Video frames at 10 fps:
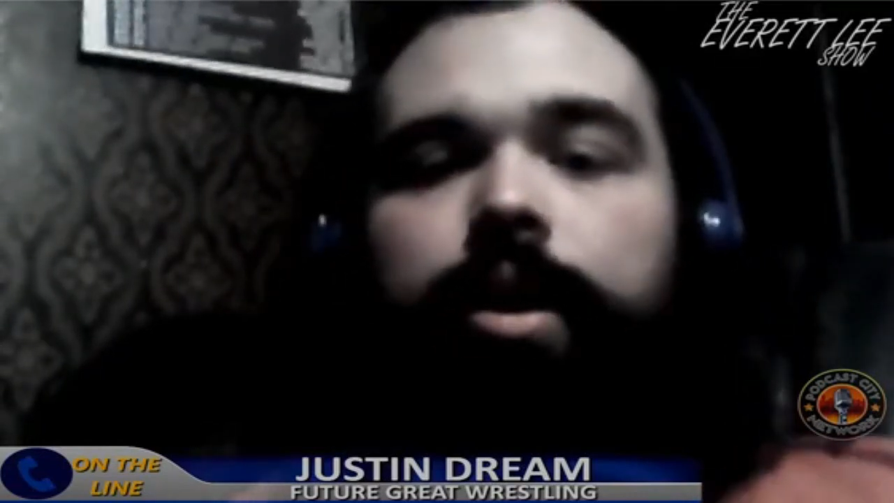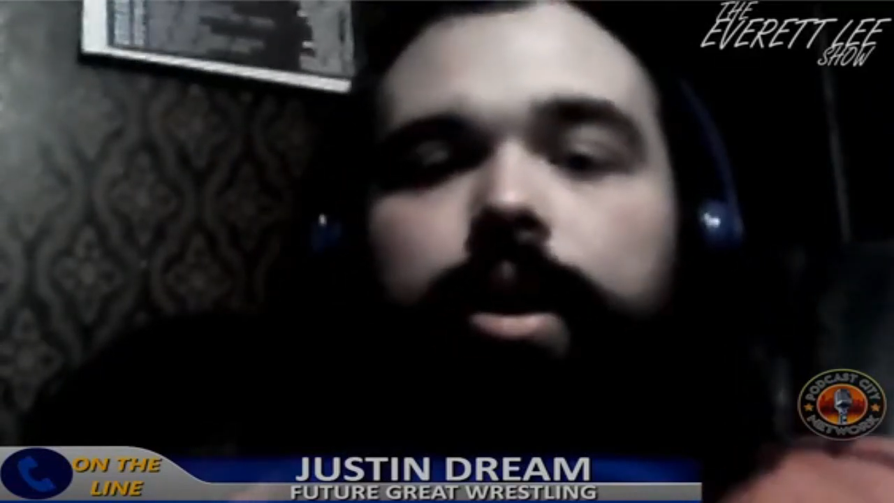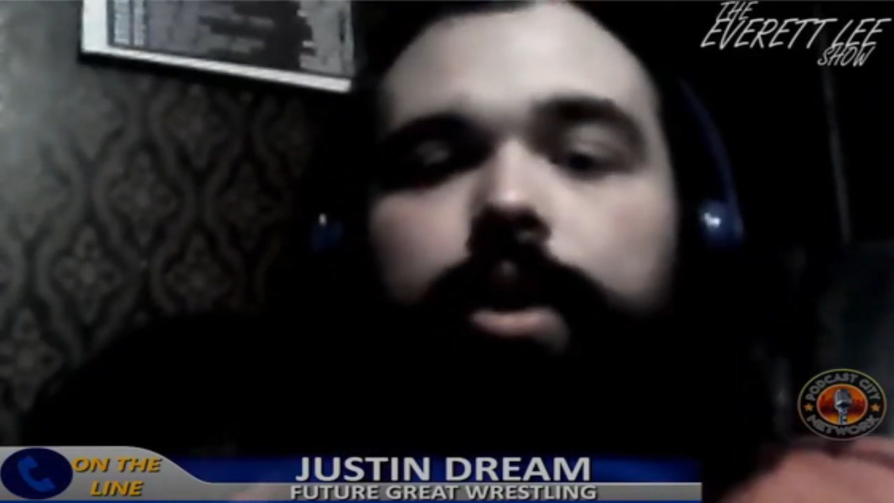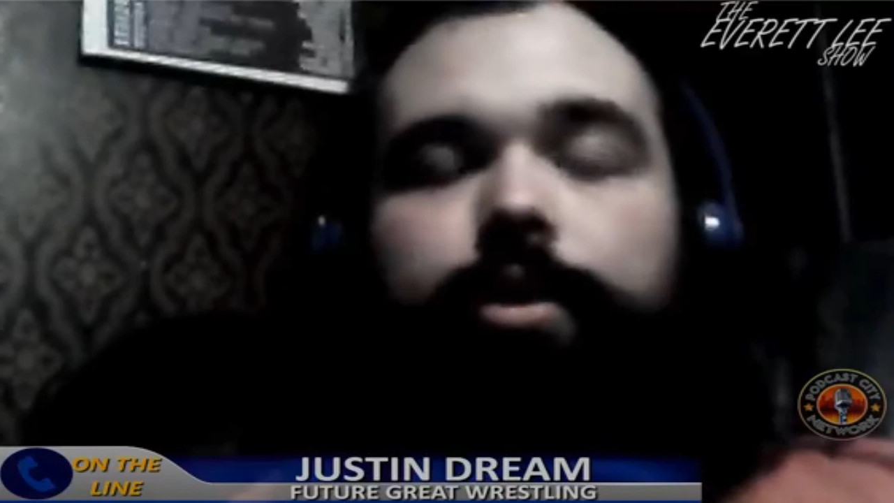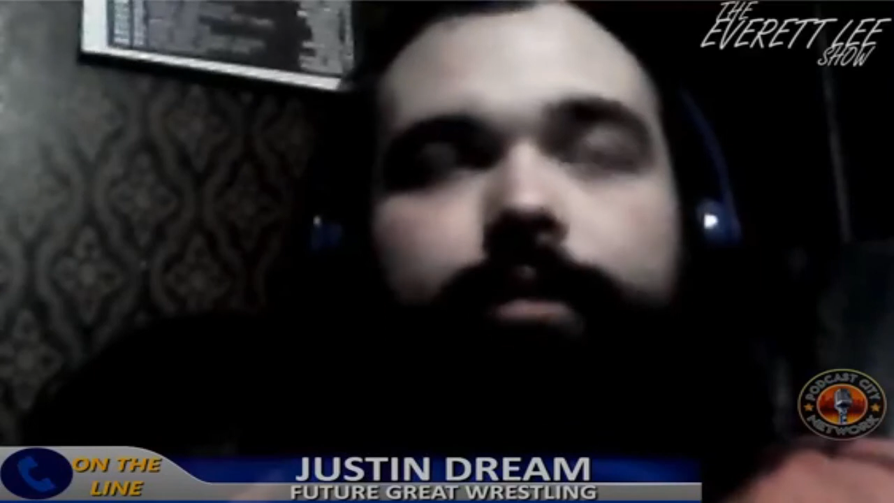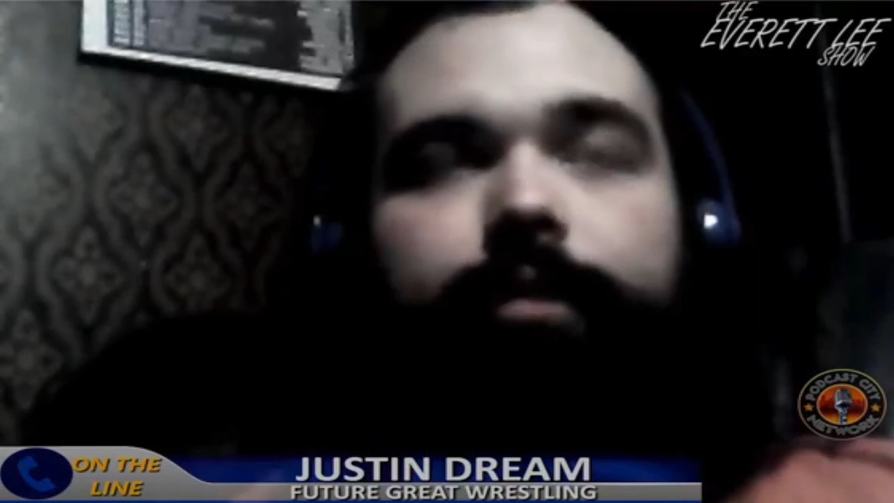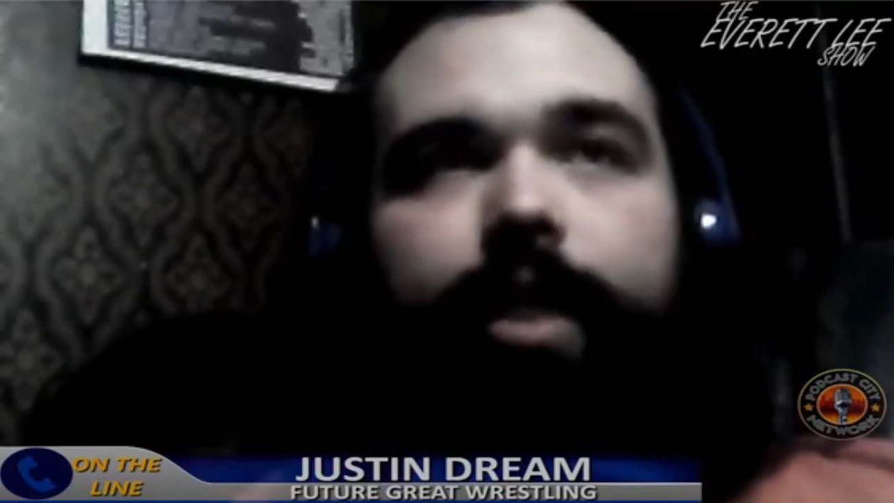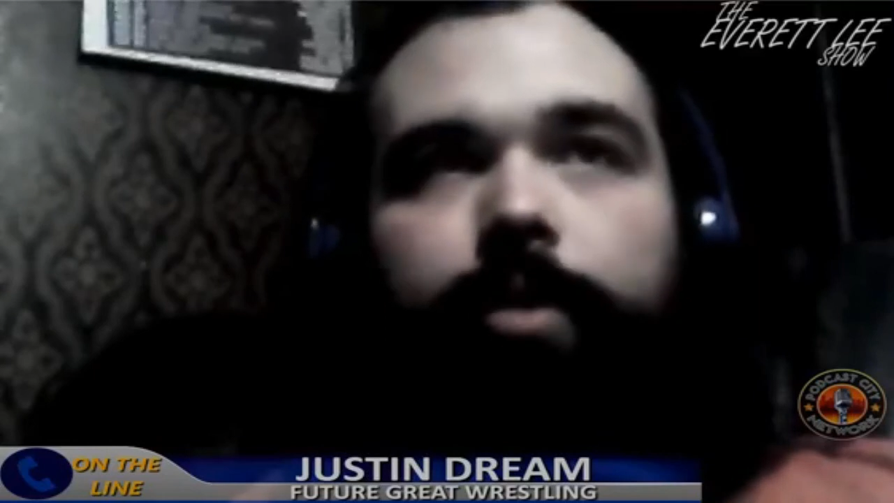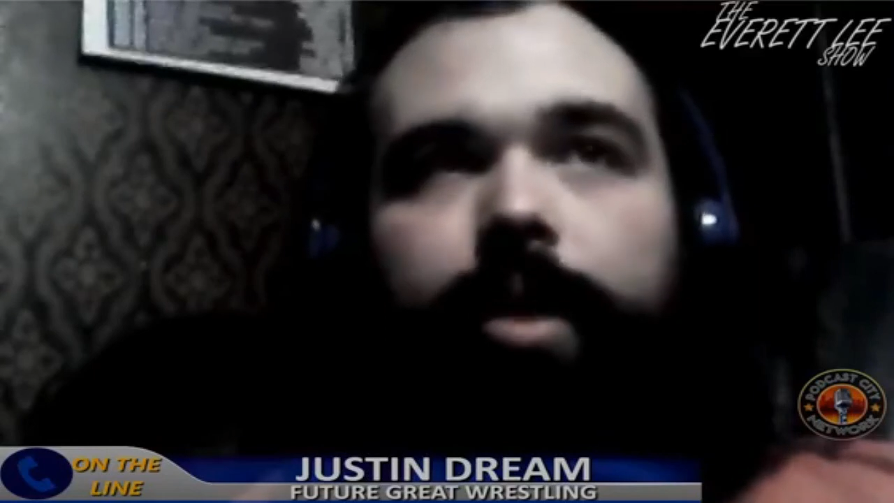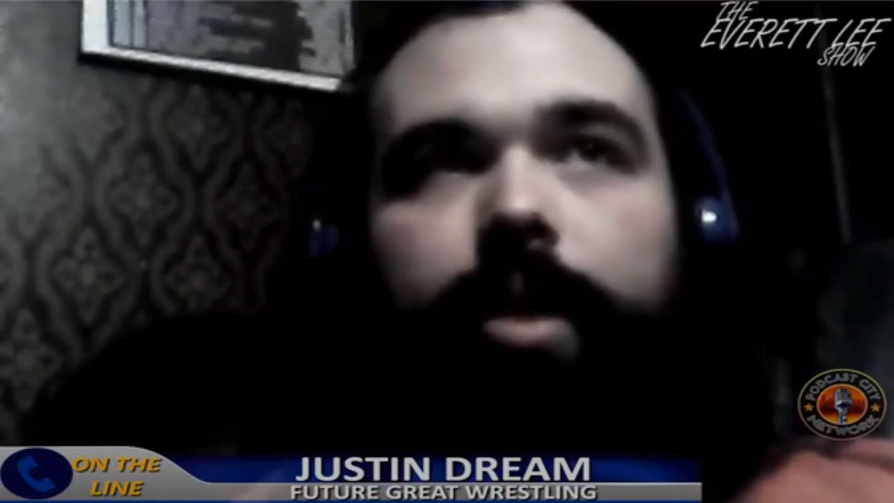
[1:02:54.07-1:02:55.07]
You can
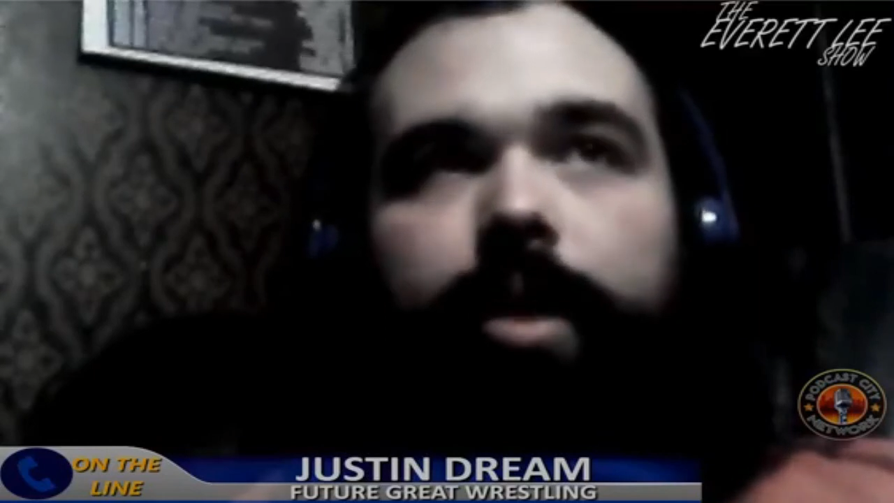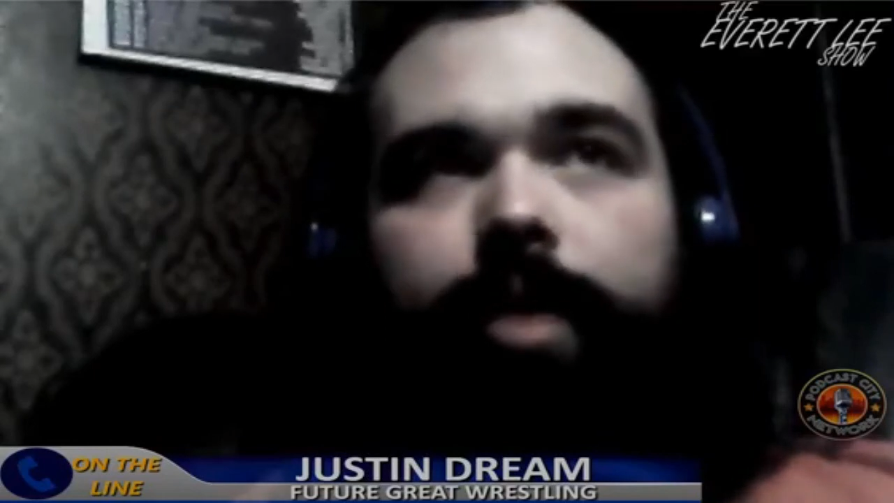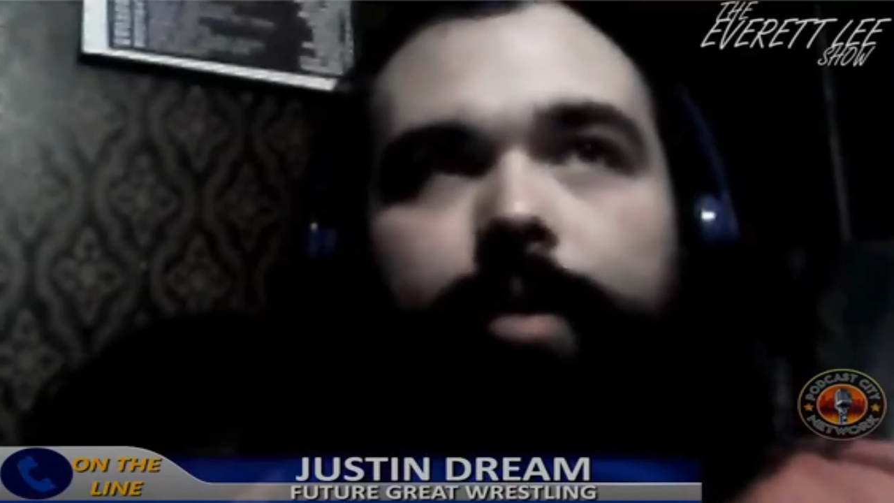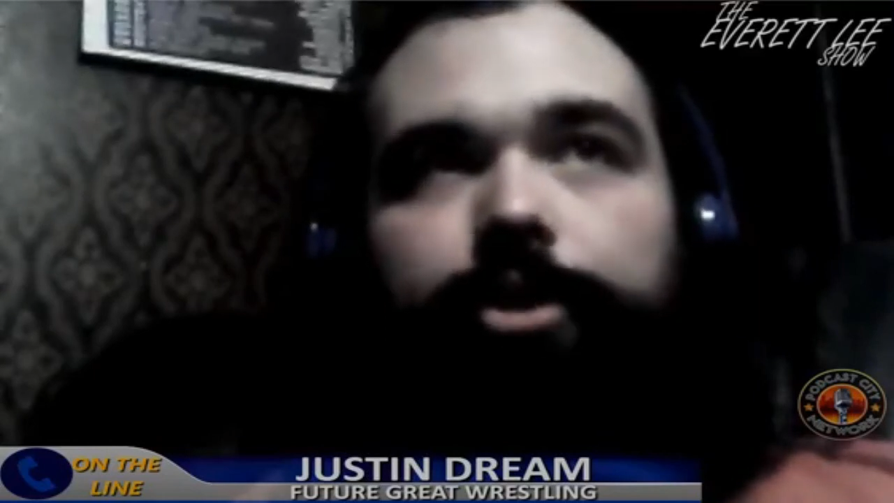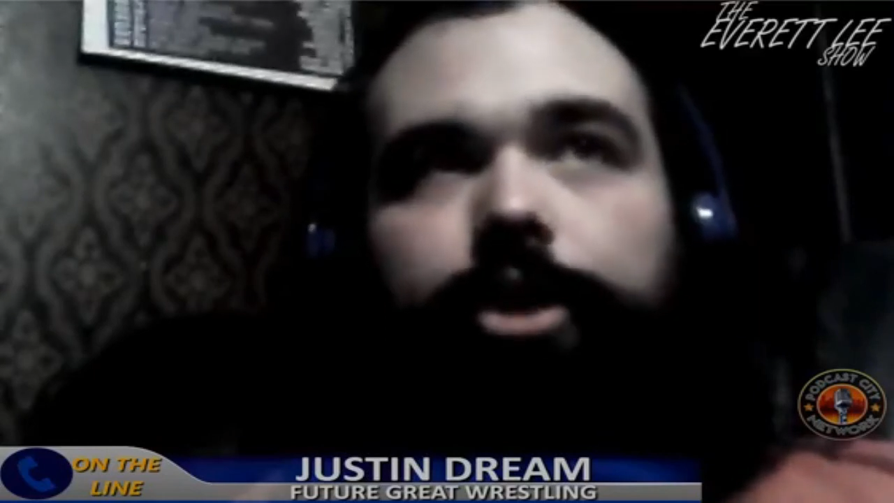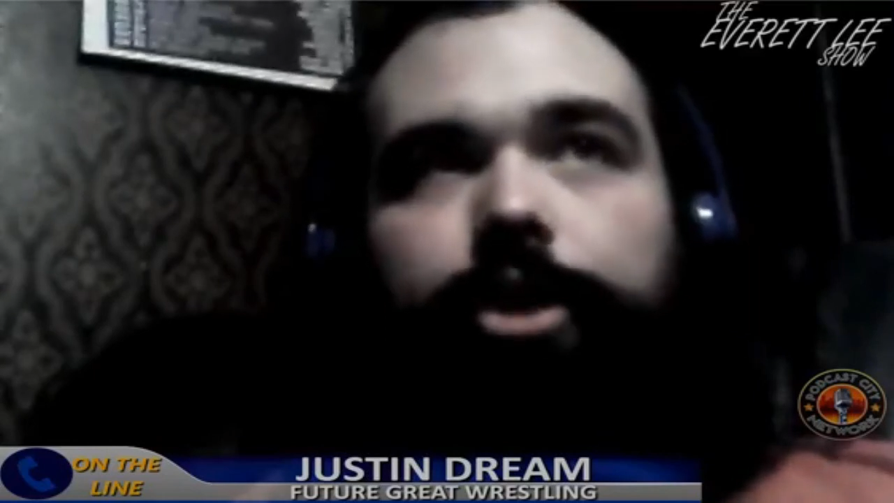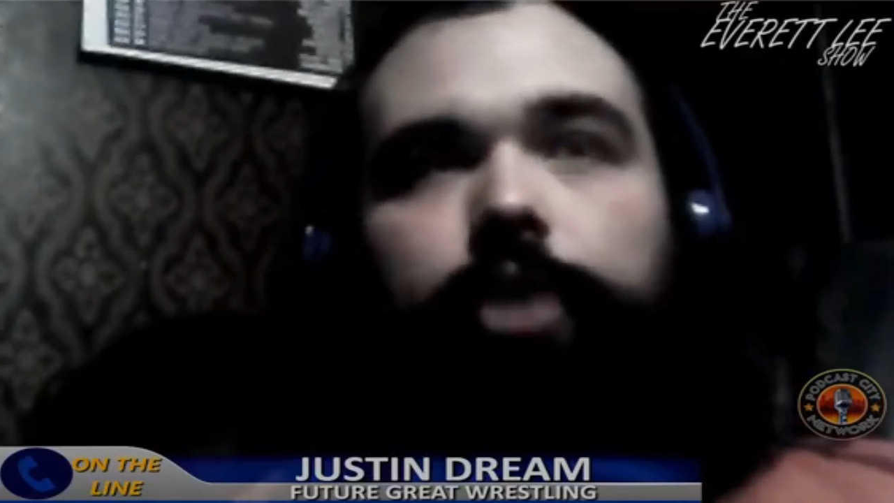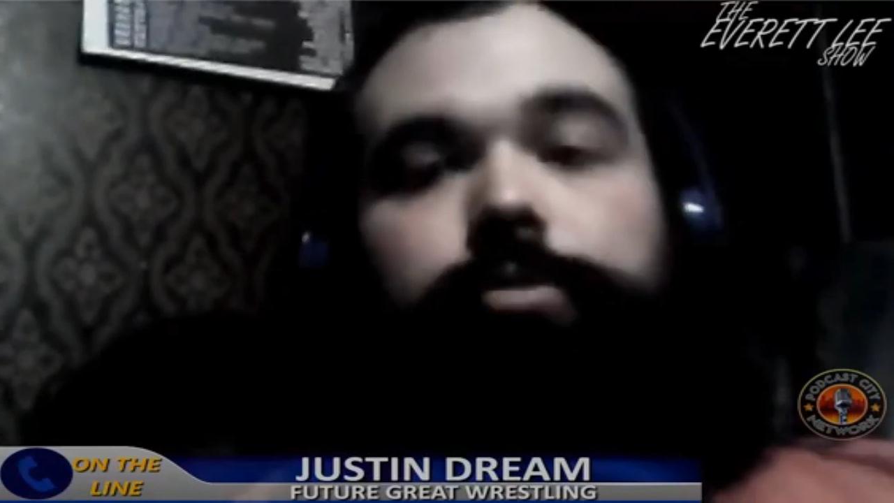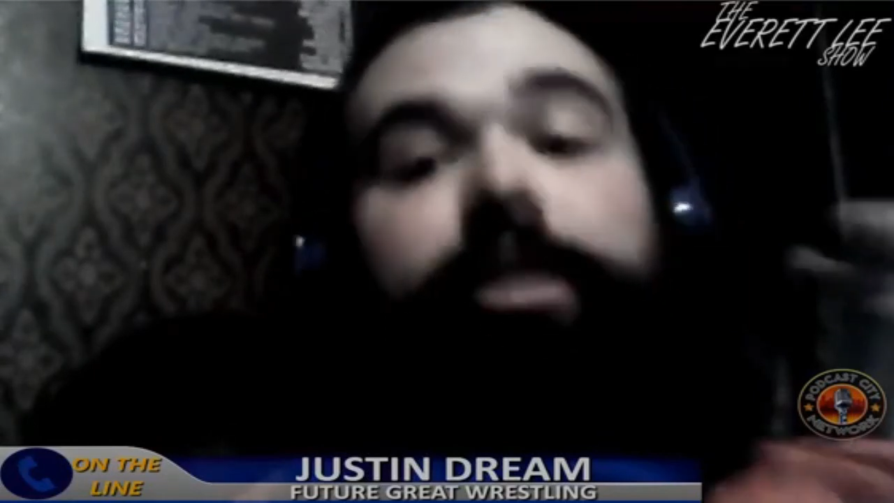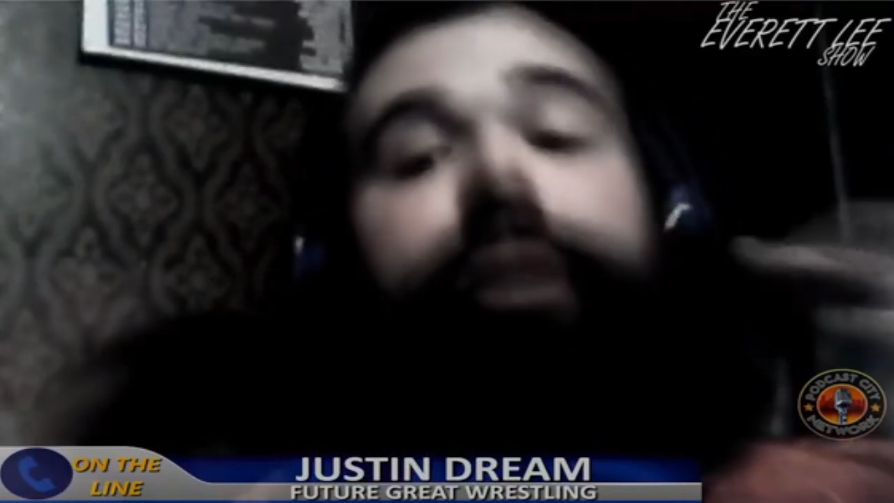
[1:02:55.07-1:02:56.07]
find them at upcoming shows